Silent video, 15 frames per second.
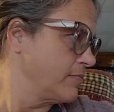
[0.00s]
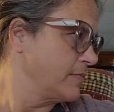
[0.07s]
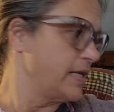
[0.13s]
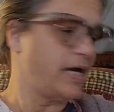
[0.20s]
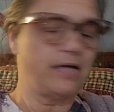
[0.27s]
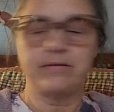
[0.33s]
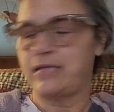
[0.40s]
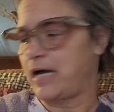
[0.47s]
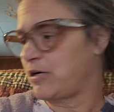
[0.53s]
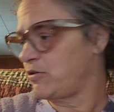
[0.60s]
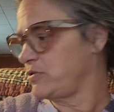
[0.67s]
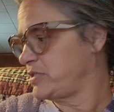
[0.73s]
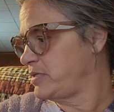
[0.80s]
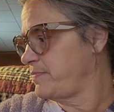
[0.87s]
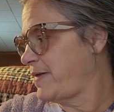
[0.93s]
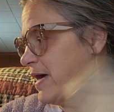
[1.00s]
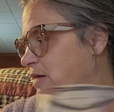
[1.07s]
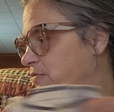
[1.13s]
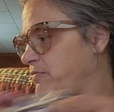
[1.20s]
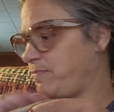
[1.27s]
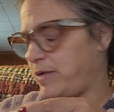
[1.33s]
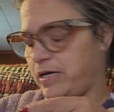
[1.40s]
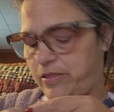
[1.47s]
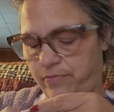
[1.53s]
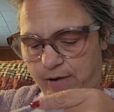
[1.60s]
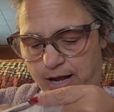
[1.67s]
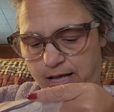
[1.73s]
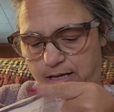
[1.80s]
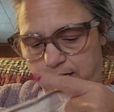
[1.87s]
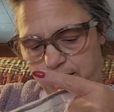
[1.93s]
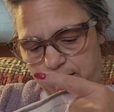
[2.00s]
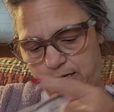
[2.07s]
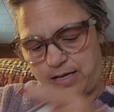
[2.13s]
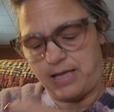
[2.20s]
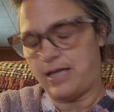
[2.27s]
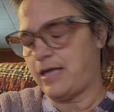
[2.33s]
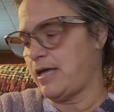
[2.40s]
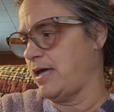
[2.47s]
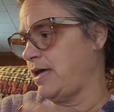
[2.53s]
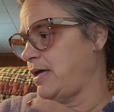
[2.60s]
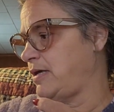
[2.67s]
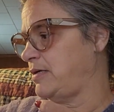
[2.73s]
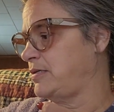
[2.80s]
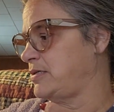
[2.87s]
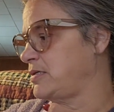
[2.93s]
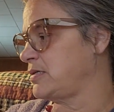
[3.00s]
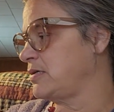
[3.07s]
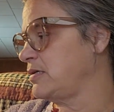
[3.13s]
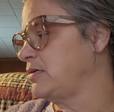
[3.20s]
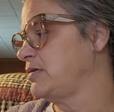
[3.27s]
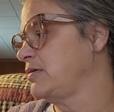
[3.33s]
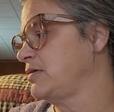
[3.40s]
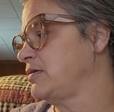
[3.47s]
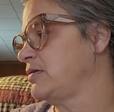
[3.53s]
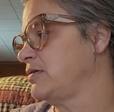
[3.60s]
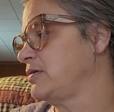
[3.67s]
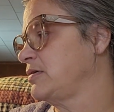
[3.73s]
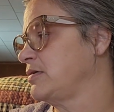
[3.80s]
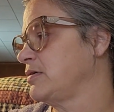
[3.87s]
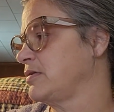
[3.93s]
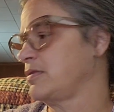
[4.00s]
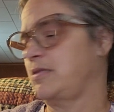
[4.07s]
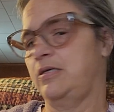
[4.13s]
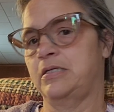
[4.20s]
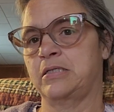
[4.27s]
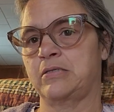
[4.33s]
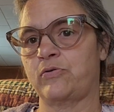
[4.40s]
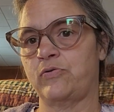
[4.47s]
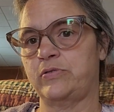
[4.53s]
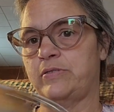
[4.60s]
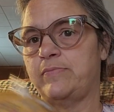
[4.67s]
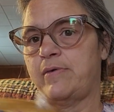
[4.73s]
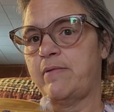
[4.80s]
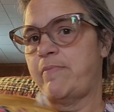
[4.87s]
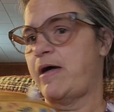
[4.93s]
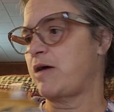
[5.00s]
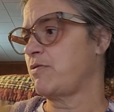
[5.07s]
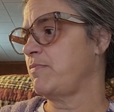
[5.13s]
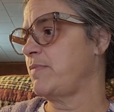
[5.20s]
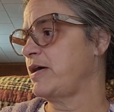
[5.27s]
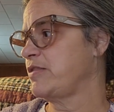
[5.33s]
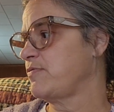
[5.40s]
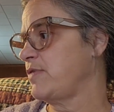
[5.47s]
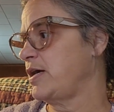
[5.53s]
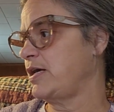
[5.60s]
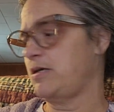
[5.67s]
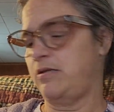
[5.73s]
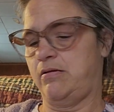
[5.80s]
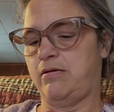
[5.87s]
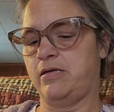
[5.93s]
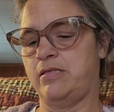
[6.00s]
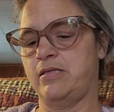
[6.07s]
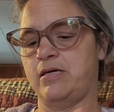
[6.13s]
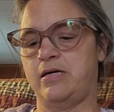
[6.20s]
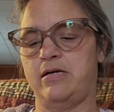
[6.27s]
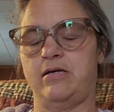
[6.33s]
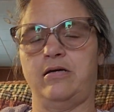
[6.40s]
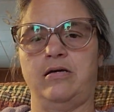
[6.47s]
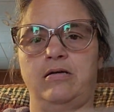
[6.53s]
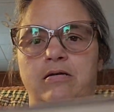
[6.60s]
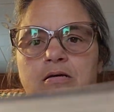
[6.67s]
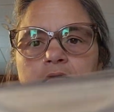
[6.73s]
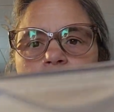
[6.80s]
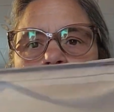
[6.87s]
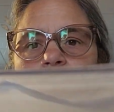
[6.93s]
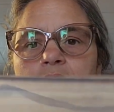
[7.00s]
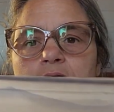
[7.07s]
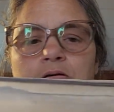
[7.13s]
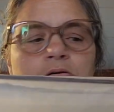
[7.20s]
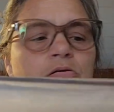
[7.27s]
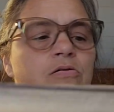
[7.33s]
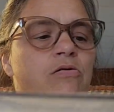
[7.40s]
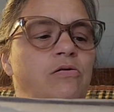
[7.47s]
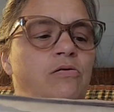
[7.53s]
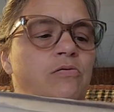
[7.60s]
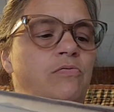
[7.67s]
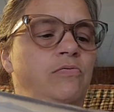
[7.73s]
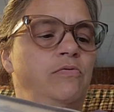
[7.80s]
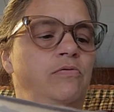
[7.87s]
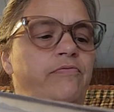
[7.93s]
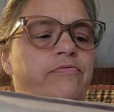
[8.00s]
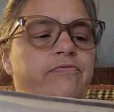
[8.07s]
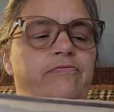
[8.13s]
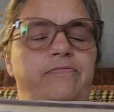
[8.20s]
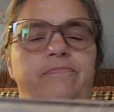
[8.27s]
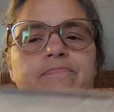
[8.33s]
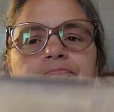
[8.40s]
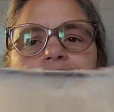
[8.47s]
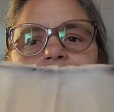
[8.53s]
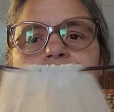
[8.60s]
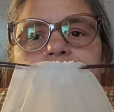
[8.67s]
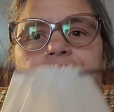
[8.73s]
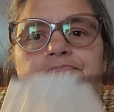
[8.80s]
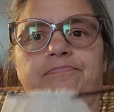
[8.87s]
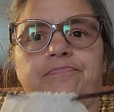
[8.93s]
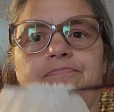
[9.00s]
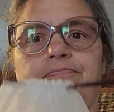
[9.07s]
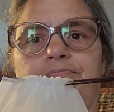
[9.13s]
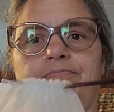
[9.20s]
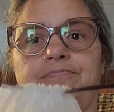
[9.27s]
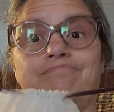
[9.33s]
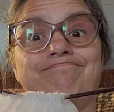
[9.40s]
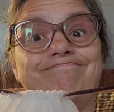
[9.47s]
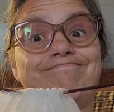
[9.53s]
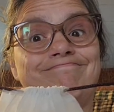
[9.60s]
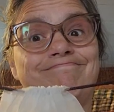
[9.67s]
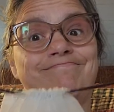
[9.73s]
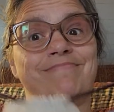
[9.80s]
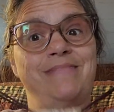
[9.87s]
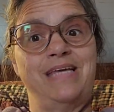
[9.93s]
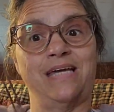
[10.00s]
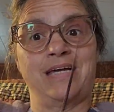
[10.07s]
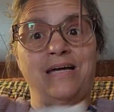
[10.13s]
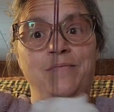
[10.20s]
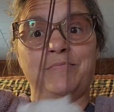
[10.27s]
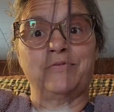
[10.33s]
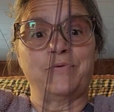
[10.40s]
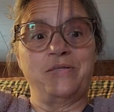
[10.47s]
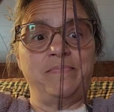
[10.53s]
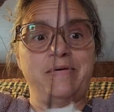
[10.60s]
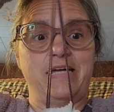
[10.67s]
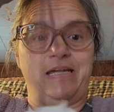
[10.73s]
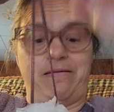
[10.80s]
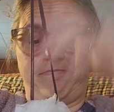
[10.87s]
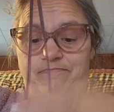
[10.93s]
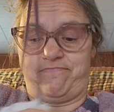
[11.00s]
yeah, that goes in a bag with my thread. And this goes in my bag with my thread. And then, oof, it comes with me.